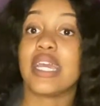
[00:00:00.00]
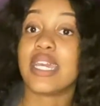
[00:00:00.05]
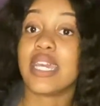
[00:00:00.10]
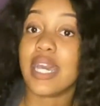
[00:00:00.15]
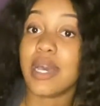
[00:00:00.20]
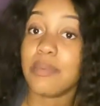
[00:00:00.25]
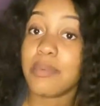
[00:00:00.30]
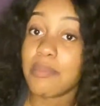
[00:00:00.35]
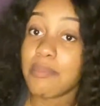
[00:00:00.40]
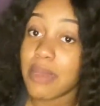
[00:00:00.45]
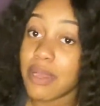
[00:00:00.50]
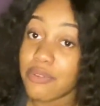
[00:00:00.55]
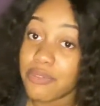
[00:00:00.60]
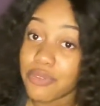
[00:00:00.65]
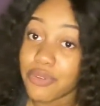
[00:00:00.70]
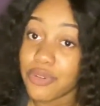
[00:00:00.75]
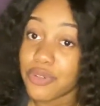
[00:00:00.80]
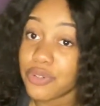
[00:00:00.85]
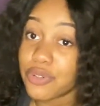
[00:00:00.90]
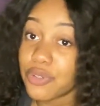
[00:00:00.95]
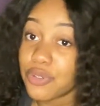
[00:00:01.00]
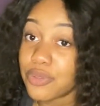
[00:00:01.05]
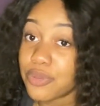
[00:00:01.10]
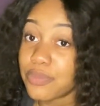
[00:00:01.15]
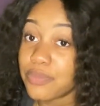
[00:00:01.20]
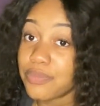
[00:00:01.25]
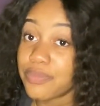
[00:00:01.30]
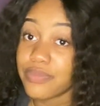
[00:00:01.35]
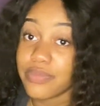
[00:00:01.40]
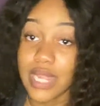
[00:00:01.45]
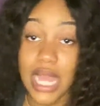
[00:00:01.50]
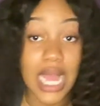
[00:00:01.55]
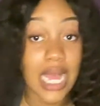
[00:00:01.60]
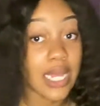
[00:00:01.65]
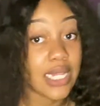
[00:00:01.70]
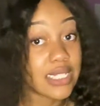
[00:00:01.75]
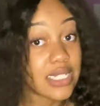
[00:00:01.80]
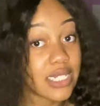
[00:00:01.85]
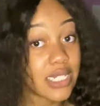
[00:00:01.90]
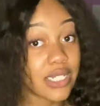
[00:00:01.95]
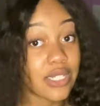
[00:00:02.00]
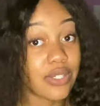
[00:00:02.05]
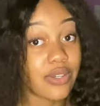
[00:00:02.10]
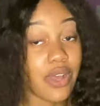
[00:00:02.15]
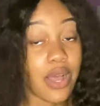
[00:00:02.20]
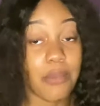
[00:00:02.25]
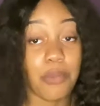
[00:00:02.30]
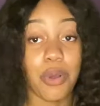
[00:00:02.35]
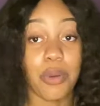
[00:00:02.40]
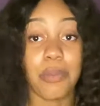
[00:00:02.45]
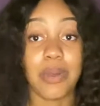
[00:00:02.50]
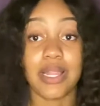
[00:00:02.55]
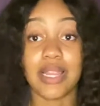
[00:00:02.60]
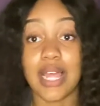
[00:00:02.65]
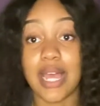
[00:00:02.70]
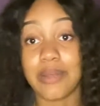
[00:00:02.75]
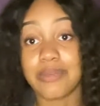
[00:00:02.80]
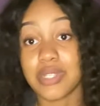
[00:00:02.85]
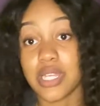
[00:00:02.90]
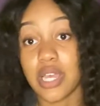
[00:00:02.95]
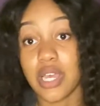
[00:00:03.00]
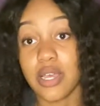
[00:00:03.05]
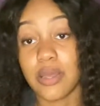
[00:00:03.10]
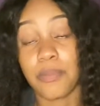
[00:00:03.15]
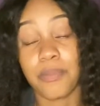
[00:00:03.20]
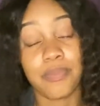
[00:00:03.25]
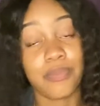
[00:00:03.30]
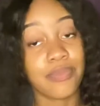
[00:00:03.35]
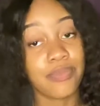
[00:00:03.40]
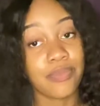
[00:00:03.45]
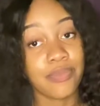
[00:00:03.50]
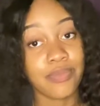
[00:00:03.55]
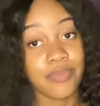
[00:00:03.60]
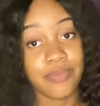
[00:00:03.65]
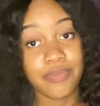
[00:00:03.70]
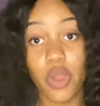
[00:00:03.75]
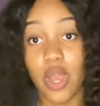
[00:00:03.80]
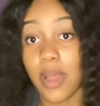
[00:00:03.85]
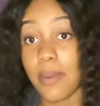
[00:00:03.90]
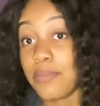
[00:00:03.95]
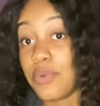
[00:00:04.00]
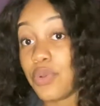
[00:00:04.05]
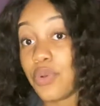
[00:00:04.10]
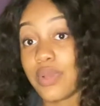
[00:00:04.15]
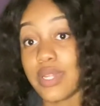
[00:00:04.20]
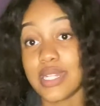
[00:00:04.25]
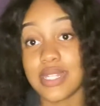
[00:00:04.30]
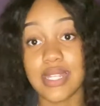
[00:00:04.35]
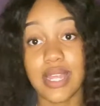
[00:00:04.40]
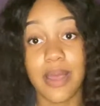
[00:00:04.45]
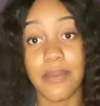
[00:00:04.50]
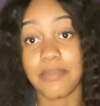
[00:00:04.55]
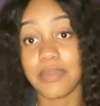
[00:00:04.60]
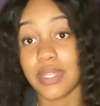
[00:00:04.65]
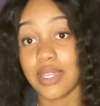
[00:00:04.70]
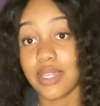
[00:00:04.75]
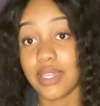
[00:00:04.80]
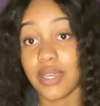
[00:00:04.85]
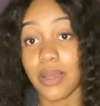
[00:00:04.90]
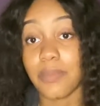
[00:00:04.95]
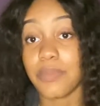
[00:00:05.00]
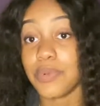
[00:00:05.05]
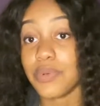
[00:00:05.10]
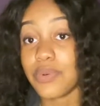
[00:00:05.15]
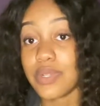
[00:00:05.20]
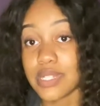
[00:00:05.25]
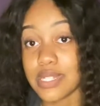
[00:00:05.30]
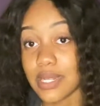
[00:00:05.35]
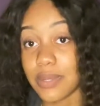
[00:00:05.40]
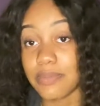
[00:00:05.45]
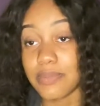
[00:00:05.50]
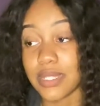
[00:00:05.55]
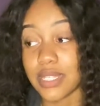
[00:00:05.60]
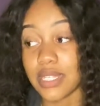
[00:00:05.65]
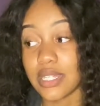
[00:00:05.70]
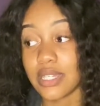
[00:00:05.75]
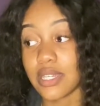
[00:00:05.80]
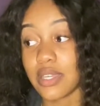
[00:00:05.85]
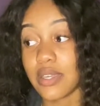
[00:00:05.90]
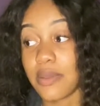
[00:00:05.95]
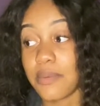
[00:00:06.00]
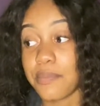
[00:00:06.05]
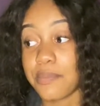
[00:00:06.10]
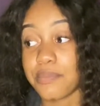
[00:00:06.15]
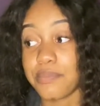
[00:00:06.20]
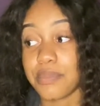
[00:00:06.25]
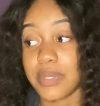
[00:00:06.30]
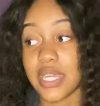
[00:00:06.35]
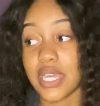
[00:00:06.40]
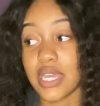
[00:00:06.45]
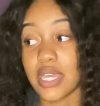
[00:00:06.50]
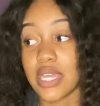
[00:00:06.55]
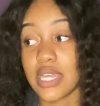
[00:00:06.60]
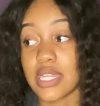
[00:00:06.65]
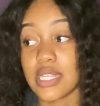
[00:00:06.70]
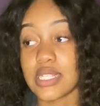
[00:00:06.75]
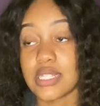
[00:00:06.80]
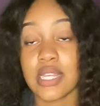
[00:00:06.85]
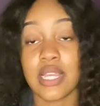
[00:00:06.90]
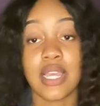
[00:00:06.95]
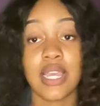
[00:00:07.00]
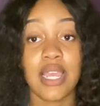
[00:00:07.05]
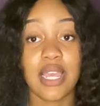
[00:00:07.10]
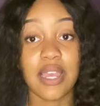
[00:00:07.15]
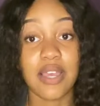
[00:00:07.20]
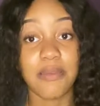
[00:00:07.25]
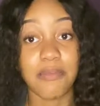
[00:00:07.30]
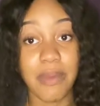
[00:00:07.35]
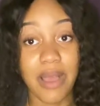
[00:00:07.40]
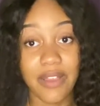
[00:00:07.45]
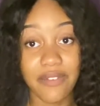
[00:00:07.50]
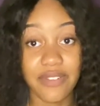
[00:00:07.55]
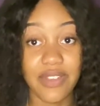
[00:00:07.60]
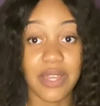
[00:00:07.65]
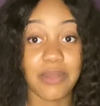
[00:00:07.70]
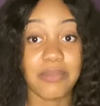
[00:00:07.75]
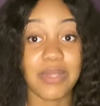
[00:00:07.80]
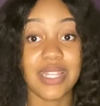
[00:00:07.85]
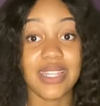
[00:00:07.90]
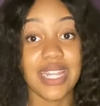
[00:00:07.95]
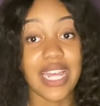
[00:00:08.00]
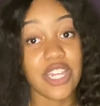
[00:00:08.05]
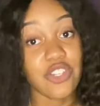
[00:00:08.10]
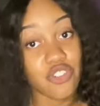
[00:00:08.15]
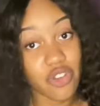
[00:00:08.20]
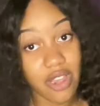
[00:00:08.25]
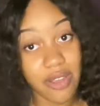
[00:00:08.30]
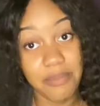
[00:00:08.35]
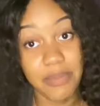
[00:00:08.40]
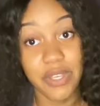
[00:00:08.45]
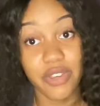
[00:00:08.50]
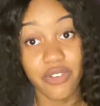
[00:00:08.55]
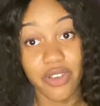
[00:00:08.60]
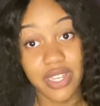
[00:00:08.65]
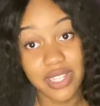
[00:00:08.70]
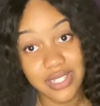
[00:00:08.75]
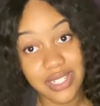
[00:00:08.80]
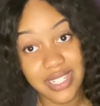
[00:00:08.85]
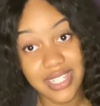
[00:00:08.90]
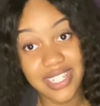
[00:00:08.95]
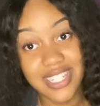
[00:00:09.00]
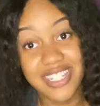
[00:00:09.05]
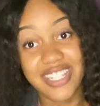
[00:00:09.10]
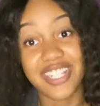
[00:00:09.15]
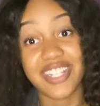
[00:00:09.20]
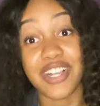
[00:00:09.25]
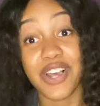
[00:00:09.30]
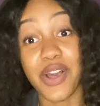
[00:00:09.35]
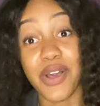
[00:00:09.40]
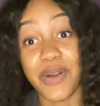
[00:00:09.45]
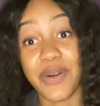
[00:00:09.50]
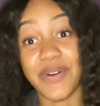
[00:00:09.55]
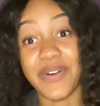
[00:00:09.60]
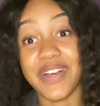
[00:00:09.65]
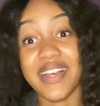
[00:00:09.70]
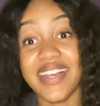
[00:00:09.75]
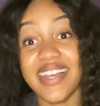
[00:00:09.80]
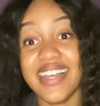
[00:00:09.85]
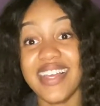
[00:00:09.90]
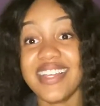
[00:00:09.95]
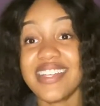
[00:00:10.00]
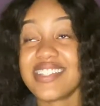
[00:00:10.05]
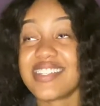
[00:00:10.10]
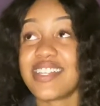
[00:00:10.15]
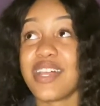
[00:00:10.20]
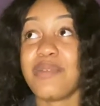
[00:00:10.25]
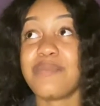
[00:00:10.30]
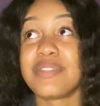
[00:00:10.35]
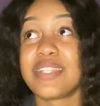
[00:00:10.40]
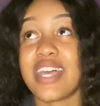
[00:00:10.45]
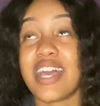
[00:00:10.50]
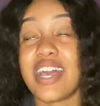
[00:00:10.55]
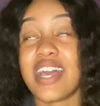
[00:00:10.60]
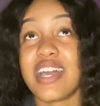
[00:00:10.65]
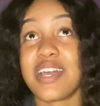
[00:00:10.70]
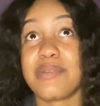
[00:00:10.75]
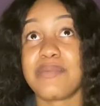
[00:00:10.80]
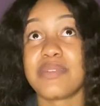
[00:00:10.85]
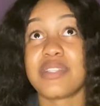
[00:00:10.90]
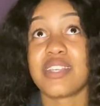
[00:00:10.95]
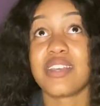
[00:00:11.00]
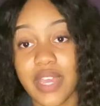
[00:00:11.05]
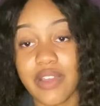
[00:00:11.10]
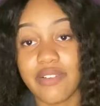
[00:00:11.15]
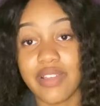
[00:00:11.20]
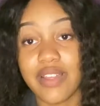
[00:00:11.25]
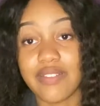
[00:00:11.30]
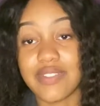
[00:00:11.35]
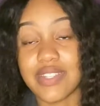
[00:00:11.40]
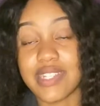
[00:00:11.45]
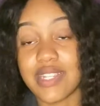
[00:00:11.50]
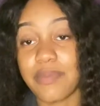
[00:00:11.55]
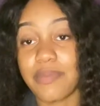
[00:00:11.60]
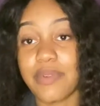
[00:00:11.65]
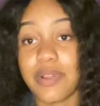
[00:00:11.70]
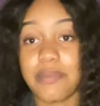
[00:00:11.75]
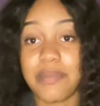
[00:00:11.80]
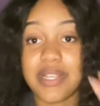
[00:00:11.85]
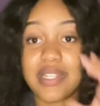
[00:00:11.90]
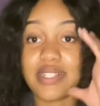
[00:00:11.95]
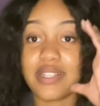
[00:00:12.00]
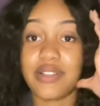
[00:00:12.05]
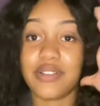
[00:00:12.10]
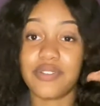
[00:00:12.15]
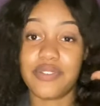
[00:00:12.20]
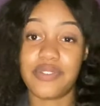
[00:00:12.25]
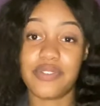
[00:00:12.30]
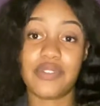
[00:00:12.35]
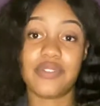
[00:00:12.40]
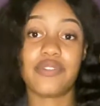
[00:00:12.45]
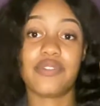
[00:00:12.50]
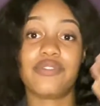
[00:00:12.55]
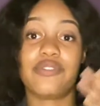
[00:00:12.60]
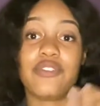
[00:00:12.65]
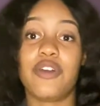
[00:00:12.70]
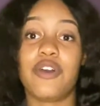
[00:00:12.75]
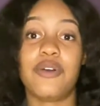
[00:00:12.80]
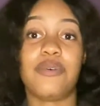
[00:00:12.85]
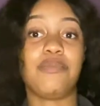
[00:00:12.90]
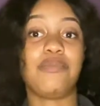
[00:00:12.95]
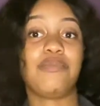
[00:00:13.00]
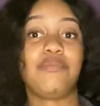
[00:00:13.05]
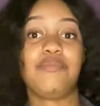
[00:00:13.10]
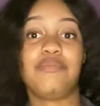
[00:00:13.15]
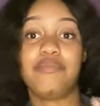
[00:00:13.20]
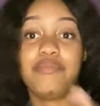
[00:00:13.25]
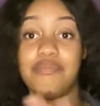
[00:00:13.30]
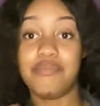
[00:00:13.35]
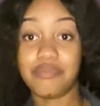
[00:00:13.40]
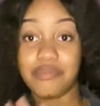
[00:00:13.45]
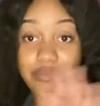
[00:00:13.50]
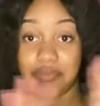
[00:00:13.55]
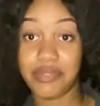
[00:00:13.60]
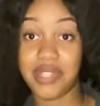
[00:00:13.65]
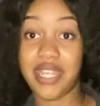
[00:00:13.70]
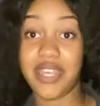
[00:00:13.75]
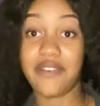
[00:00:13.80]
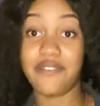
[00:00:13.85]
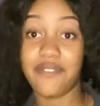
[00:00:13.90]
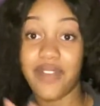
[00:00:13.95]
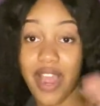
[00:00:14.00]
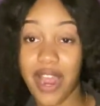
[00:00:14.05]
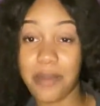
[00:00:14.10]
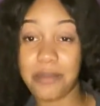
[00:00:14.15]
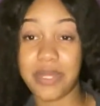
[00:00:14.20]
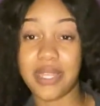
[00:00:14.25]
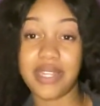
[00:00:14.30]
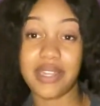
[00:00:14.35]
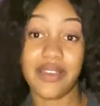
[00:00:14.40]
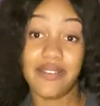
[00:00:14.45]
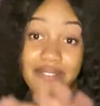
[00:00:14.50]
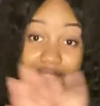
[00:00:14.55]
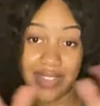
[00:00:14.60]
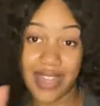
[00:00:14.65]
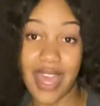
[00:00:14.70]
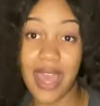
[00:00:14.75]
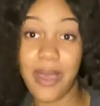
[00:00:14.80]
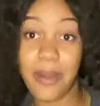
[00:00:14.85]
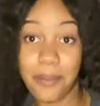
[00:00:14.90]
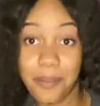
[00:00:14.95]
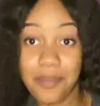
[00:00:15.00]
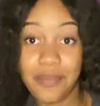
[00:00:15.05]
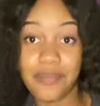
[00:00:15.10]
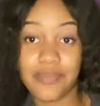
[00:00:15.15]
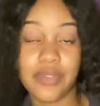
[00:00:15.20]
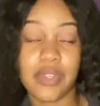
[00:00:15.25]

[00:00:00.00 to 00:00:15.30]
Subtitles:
come in my room, I chill, I'm on my laptop, or I'm doing something. Because my family, they drive me crazy. So sometimes I would have to separate myself from the environment of them,